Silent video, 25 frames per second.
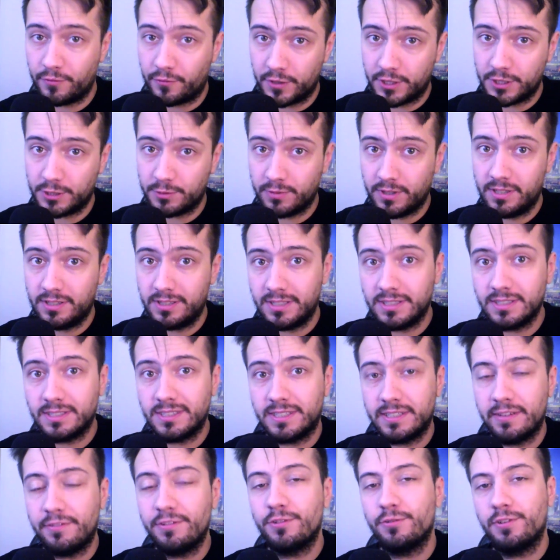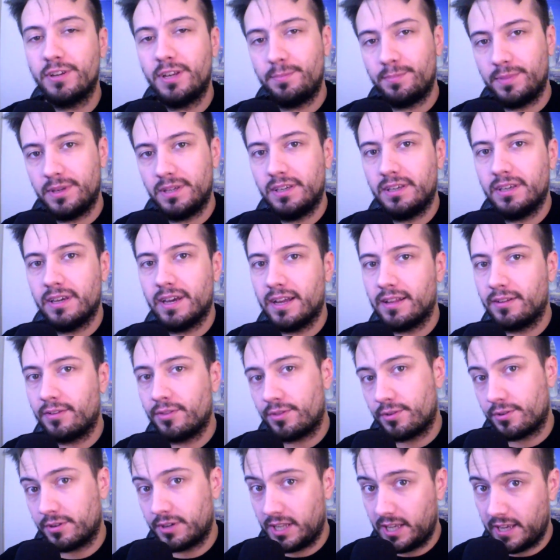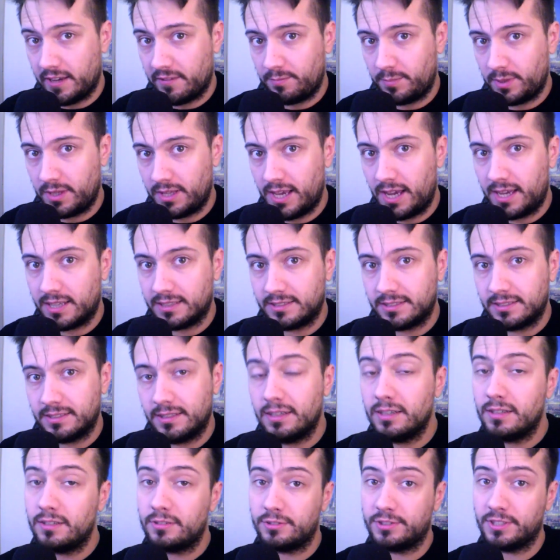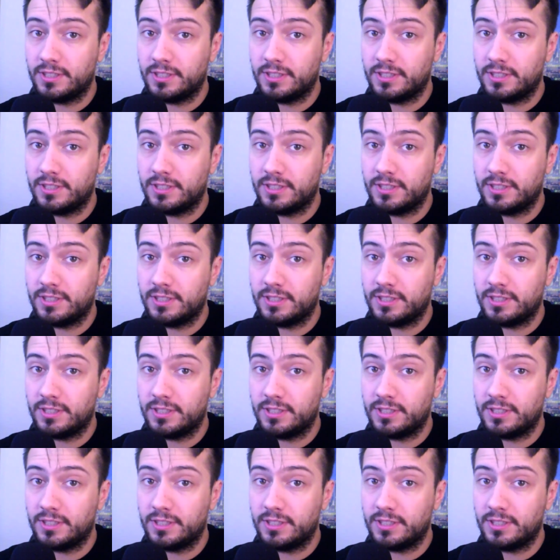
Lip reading: The first one is 720p at 30 FPS